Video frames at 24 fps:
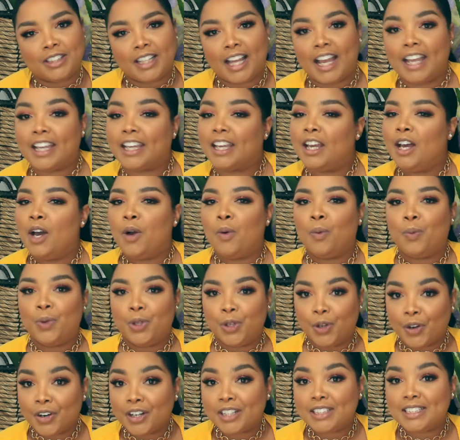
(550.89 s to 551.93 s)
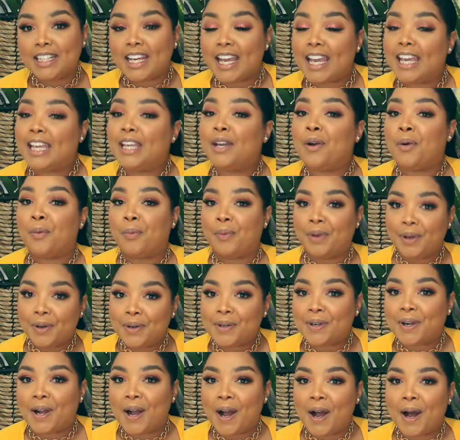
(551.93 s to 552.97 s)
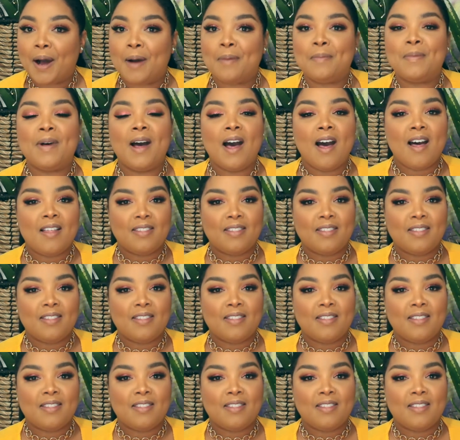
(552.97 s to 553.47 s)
Like, your day will come